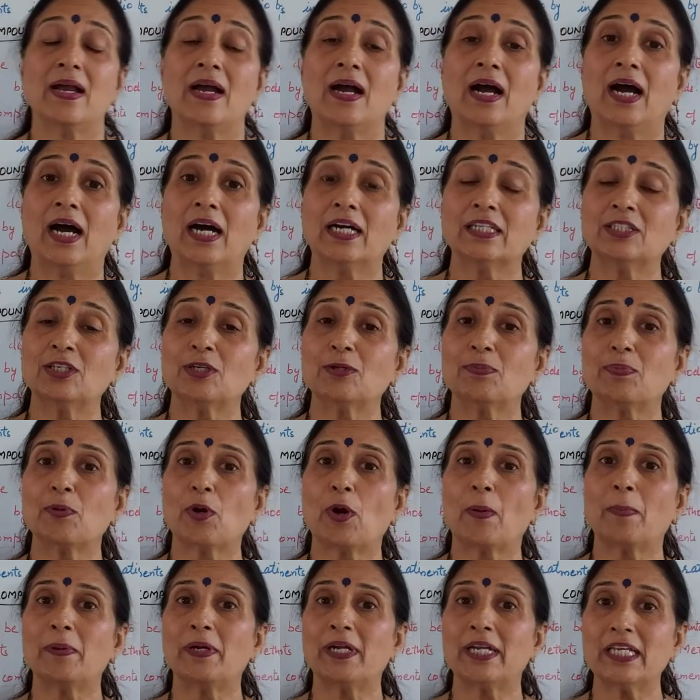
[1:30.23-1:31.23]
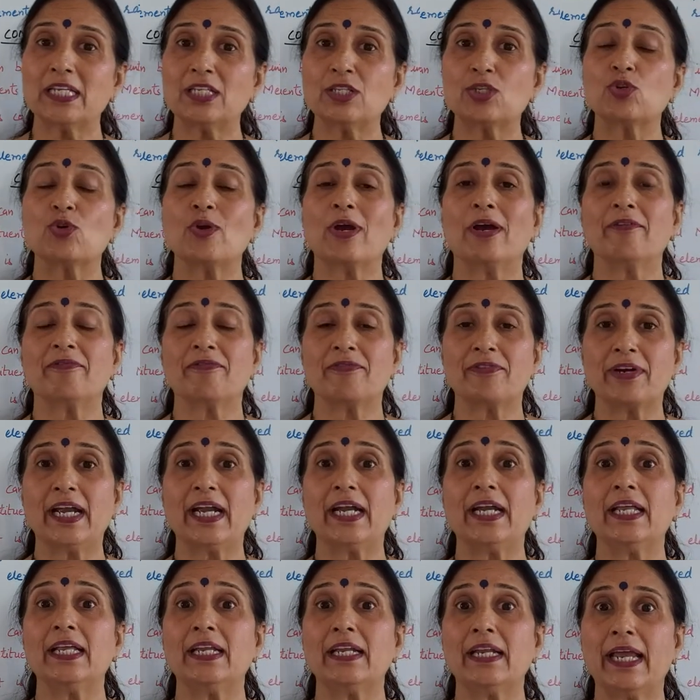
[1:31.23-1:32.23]
Other properties you have
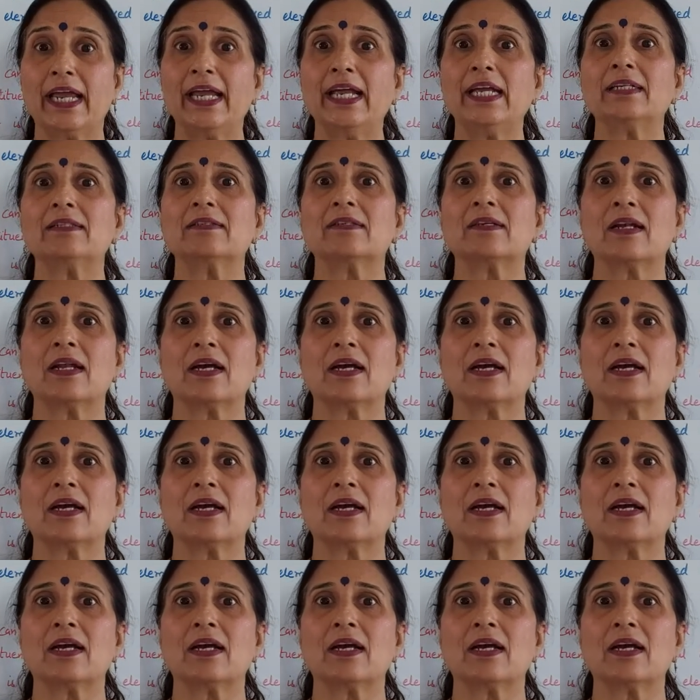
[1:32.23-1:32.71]
read in 8th